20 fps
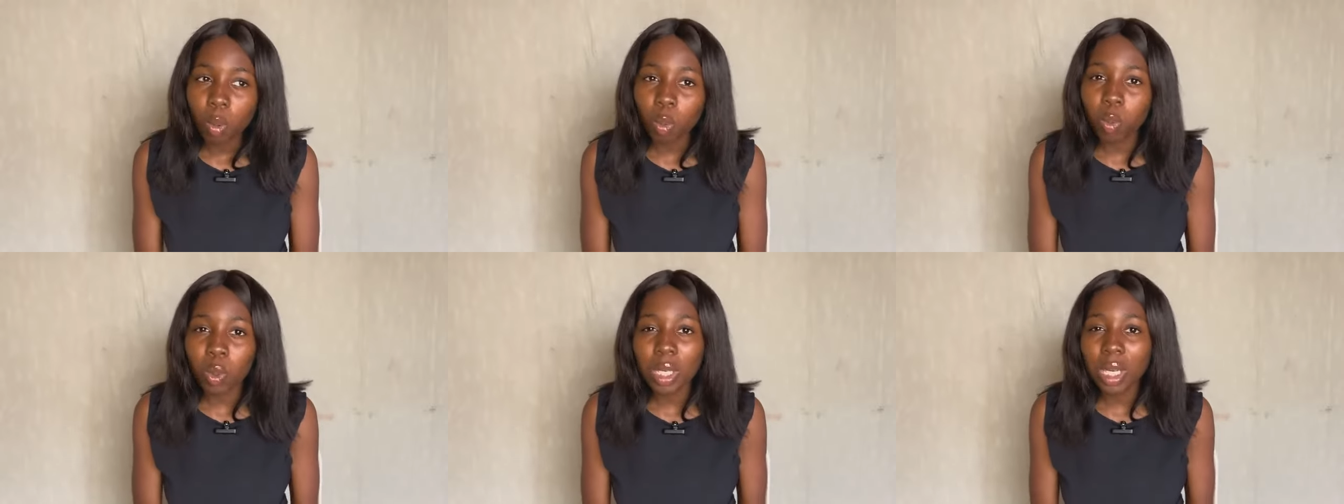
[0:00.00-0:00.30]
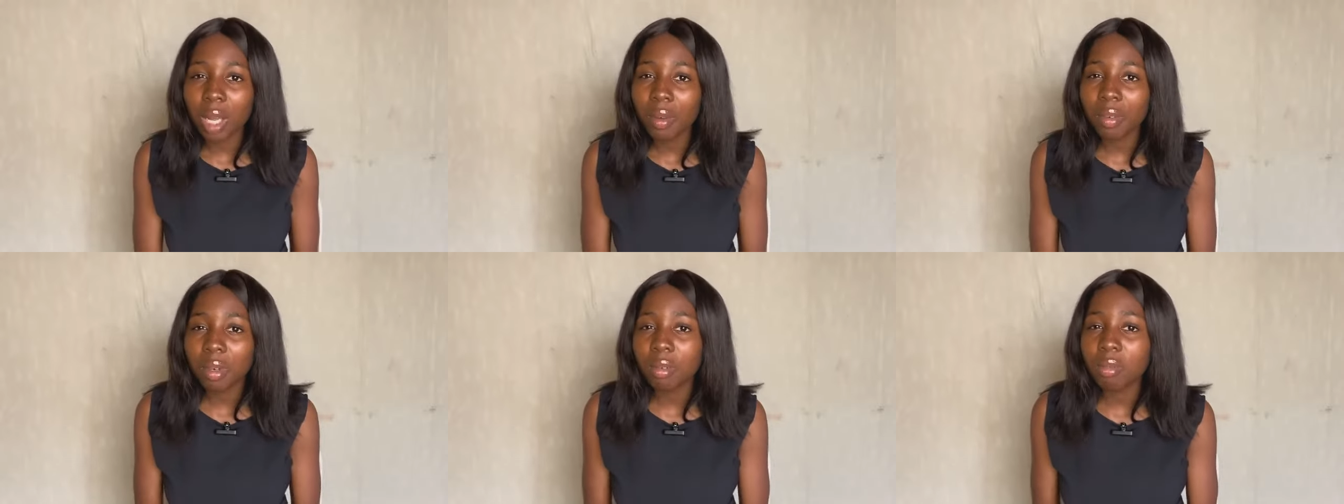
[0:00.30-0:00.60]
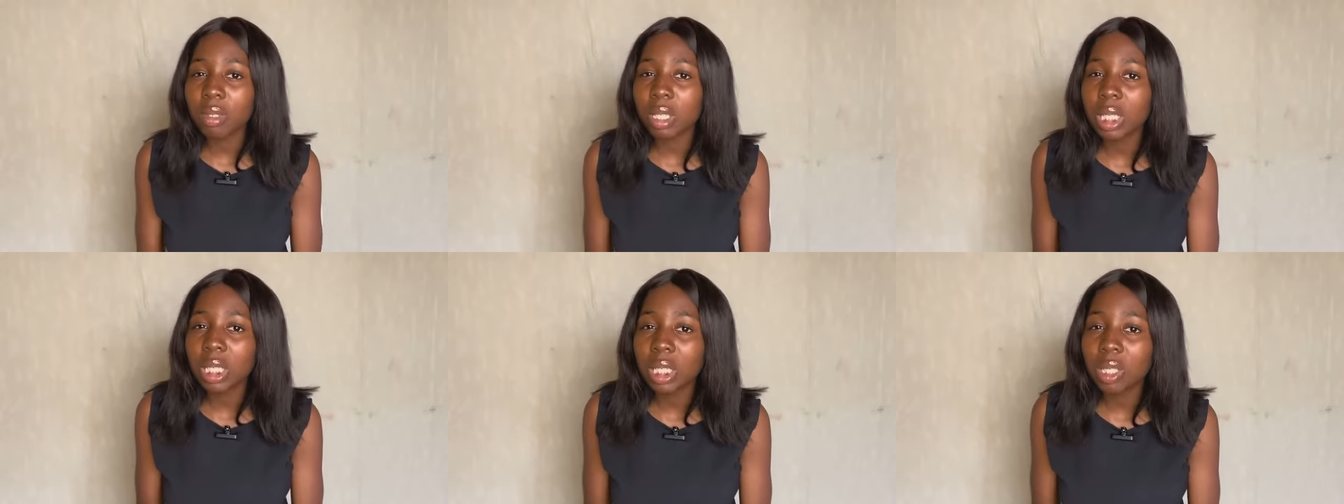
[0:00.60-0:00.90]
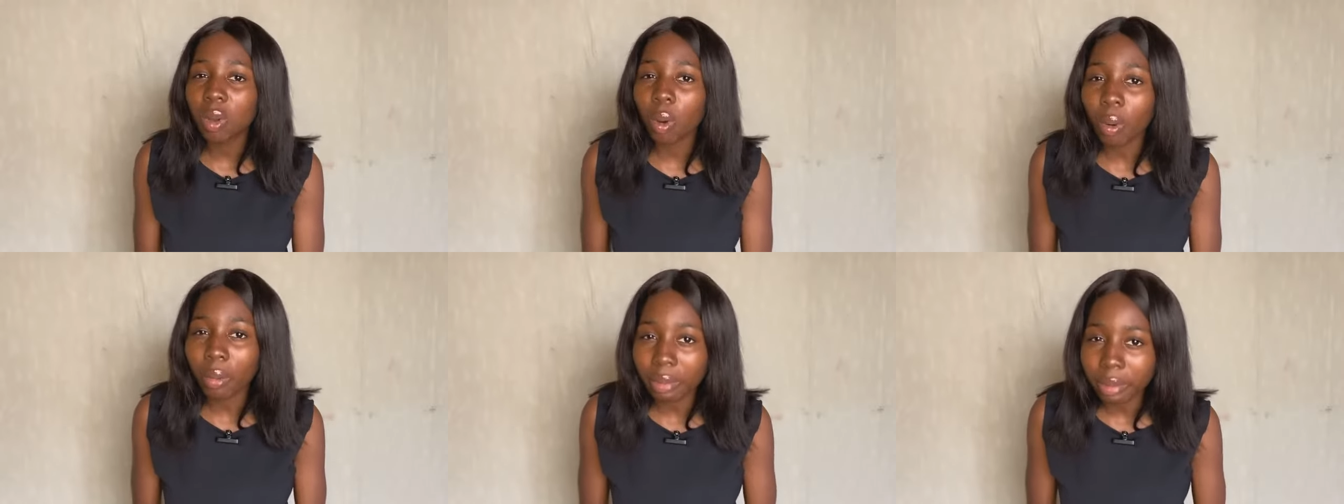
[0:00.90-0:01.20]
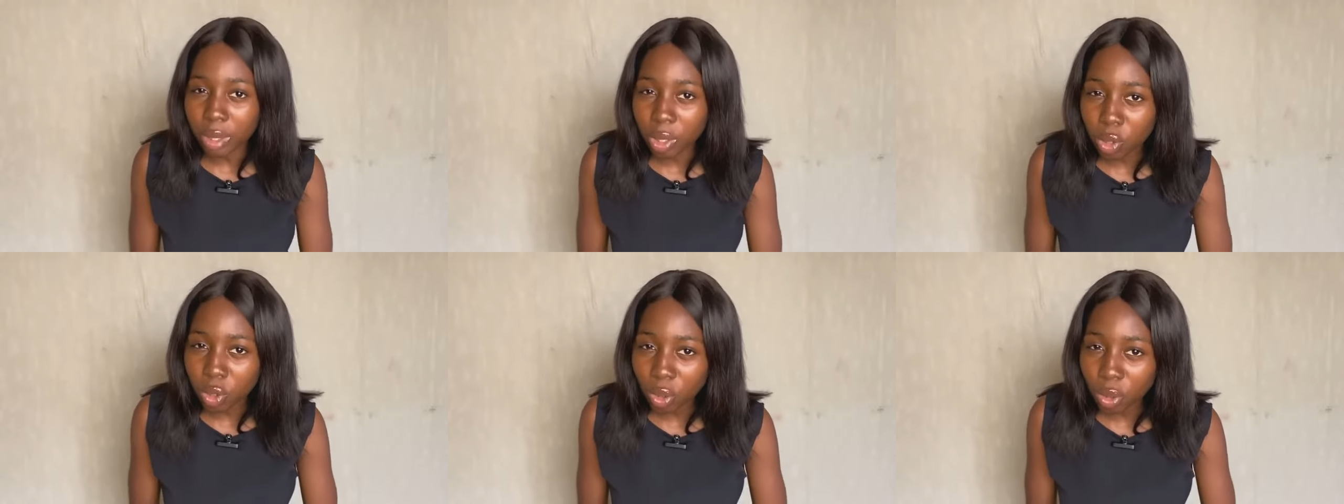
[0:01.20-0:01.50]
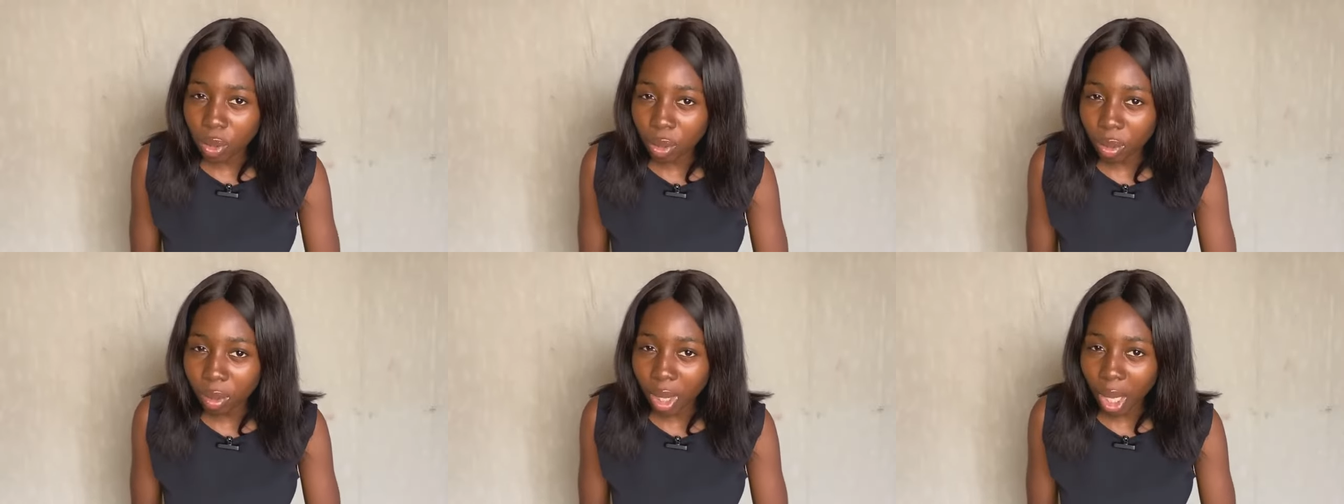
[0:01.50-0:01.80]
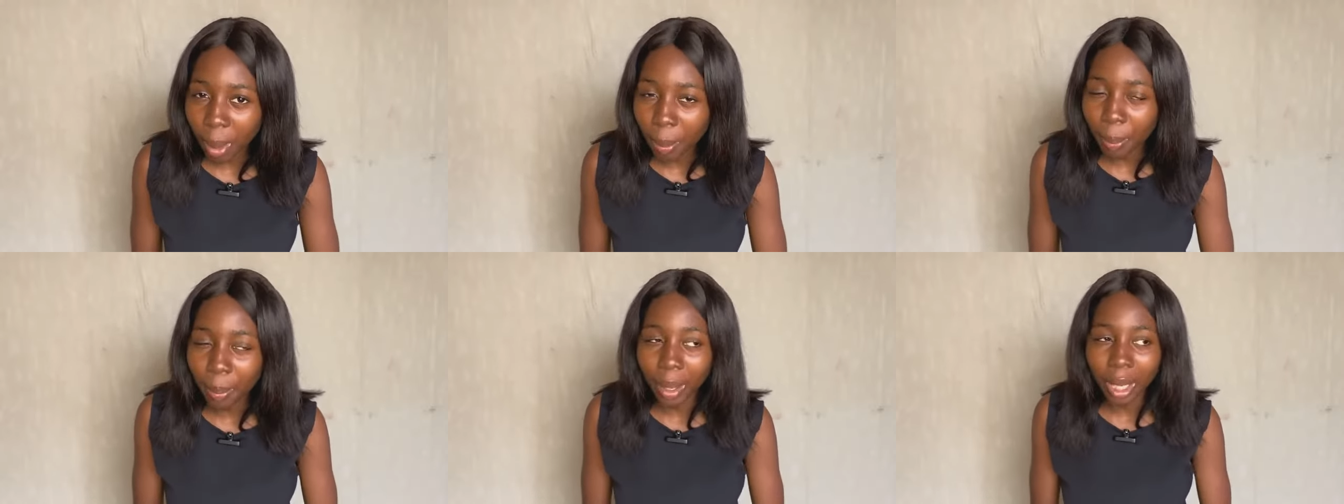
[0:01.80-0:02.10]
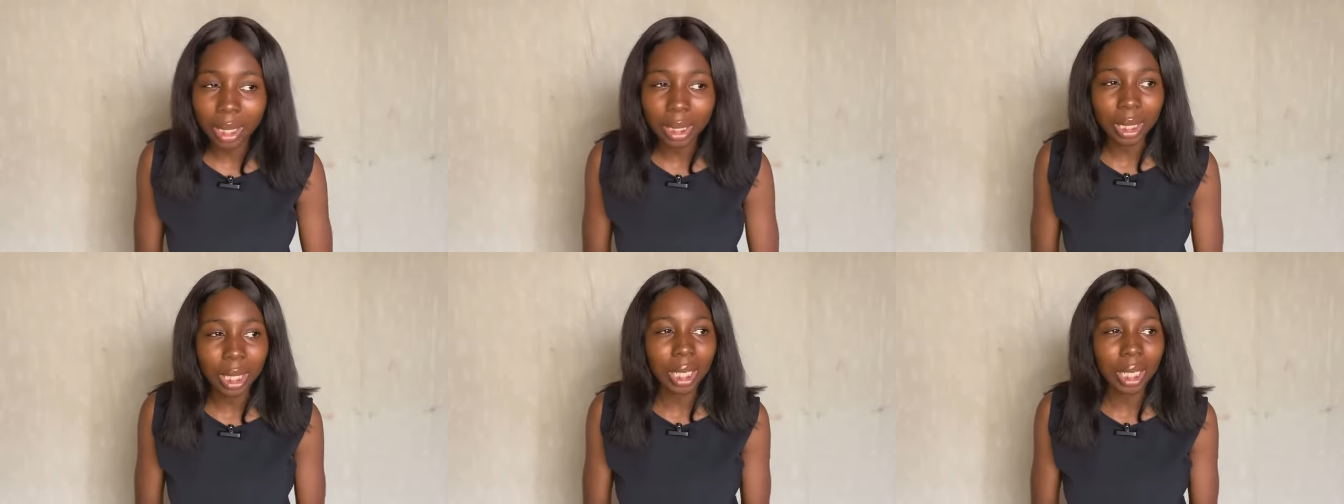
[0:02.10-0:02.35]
We never really understood that part.